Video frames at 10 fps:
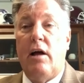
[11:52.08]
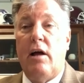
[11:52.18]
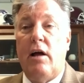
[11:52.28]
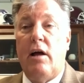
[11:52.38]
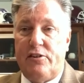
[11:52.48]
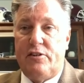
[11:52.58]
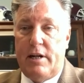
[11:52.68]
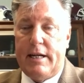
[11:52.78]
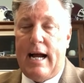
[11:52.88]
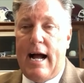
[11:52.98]
unfettered
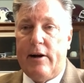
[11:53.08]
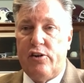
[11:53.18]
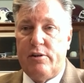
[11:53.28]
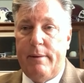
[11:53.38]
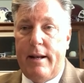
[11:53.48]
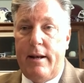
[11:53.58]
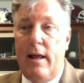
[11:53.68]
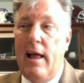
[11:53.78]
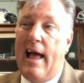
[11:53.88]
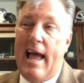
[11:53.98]
access to the
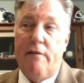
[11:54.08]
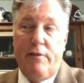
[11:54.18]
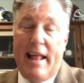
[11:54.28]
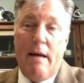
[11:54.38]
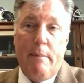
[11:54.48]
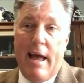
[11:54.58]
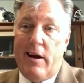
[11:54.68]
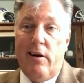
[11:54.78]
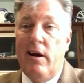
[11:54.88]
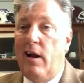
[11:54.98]
congressman, and for that
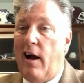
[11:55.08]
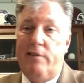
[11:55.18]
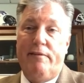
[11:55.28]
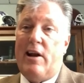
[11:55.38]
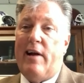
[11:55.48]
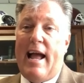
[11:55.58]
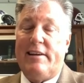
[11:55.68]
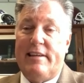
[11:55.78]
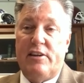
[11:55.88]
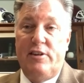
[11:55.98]
matter, unfettered
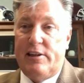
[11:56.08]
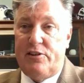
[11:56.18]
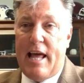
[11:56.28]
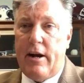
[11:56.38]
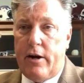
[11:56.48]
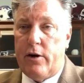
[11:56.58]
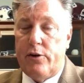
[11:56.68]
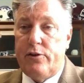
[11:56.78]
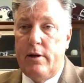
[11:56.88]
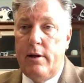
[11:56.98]
access to the senators,